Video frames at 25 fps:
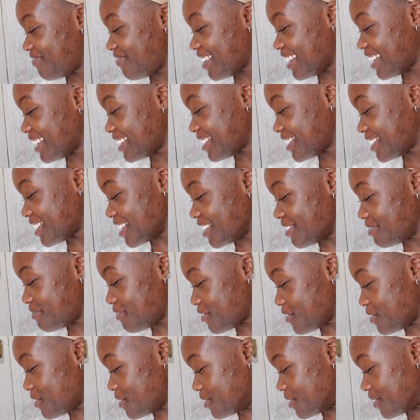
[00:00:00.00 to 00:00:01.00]
First
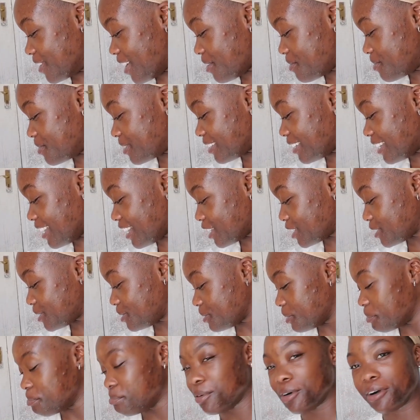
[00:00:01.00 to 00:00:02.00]
of all, I would like
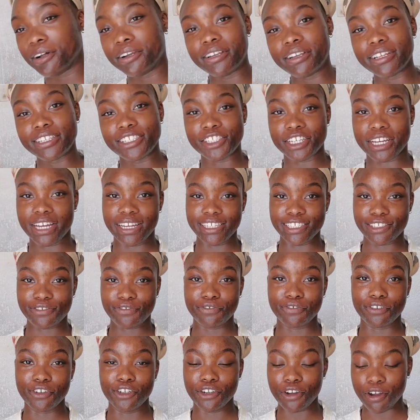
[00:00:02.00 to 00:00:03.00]
to apologize
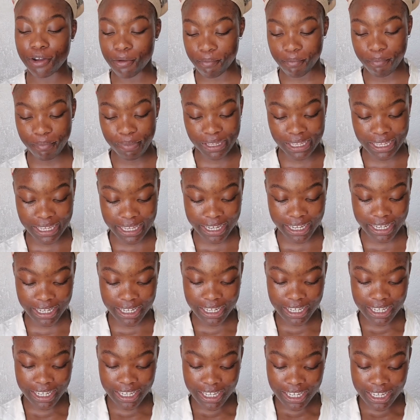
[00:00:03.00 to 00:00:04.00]
for not
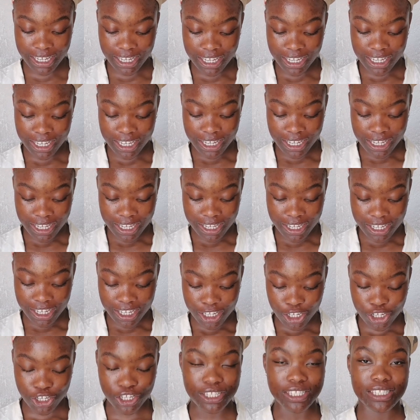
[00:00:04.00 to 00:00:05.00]
being
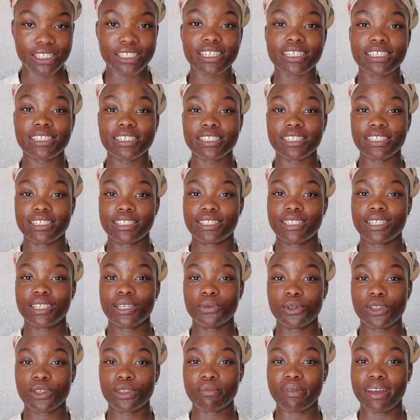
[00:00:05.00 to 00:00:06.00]
consistent
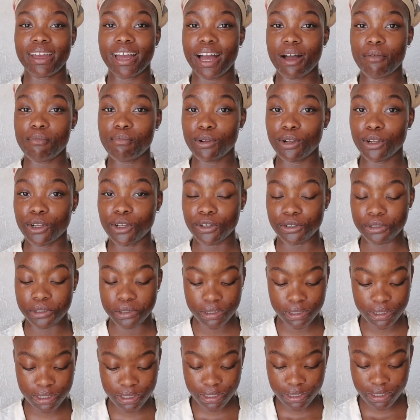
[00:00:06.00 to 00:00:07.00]
with my
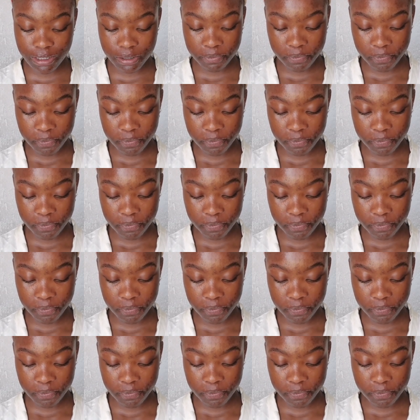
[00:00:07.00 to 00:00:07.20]
uploads.